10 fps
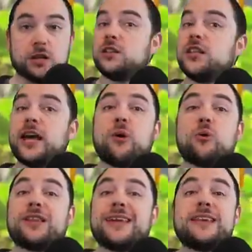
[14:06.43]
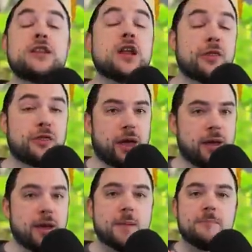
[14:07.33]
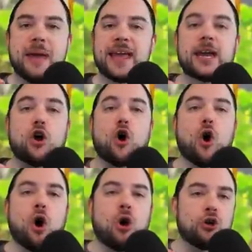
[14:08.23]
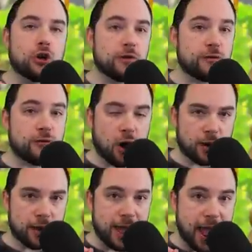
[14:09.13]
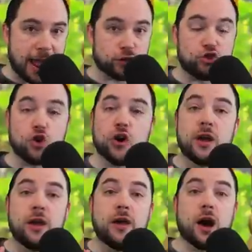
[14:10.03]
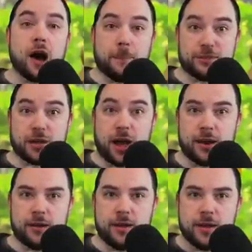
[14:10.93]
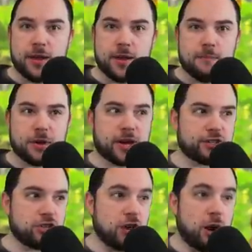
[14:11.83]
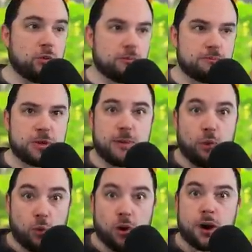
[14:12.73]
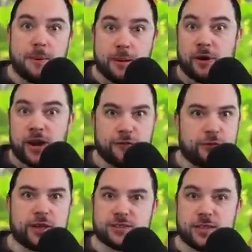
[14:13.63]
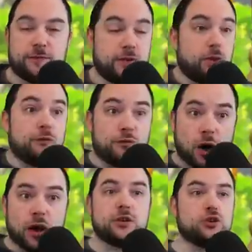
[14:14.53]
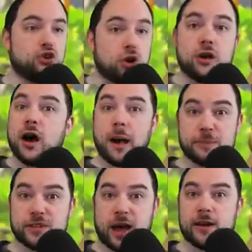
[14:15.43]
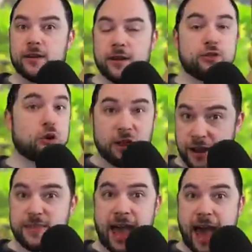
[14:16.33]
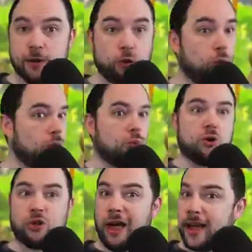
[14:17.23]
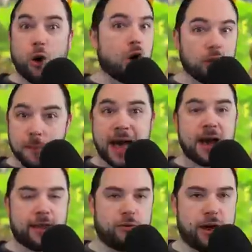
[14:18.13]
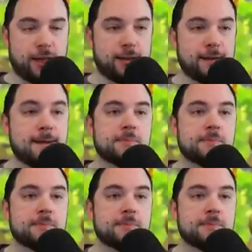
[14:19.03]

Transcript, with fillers: Literally nothing. Make it all fun and good upside. Because, you know, people want to pay money for things that feel fun, good, upside. They're into that. We're, we're like all about it, right?